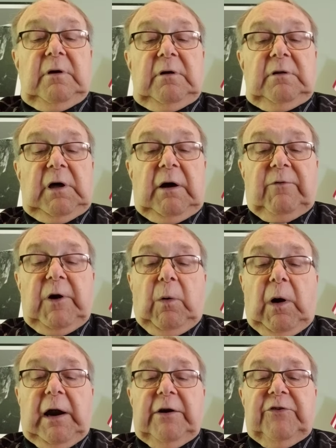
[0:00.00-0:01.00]
Love
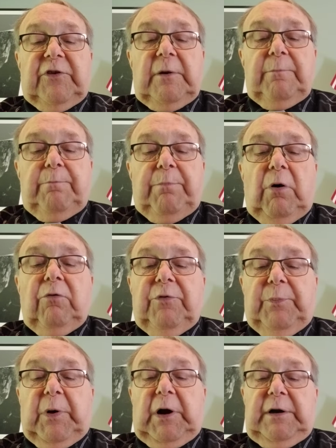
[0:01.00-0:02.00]
requires that
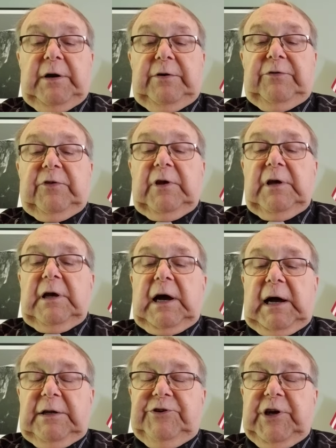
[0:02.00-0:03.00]
both partners
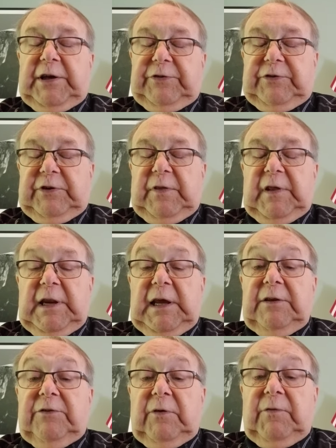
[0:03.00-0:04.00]
adjust to the
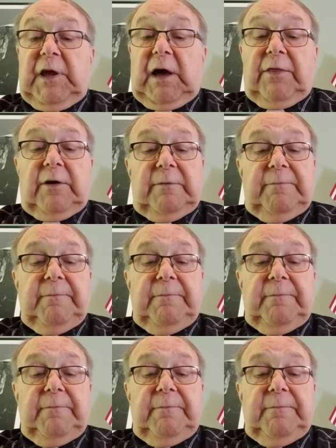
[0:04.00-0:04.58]
needs of the other.